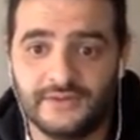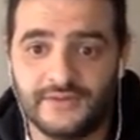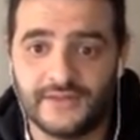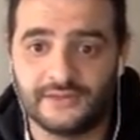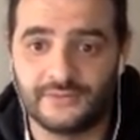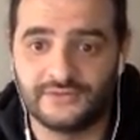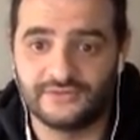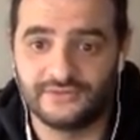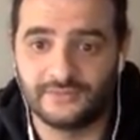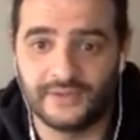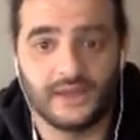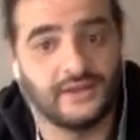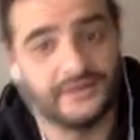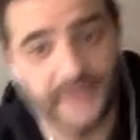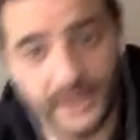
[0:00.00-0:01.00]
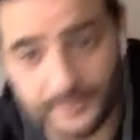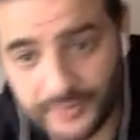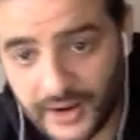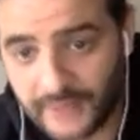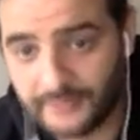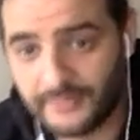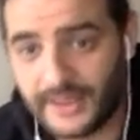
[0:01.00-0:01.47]
That's what this is about. Not a
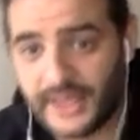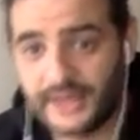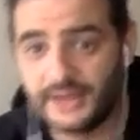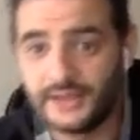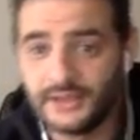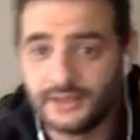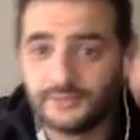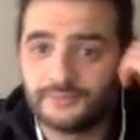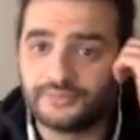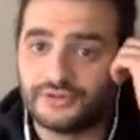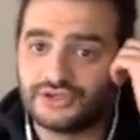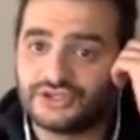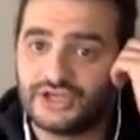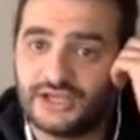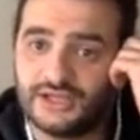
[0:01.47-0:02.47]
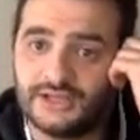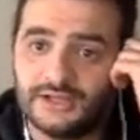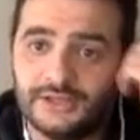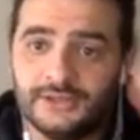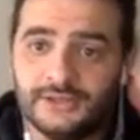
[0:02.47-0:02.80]
problem, Matt. Appreciate it.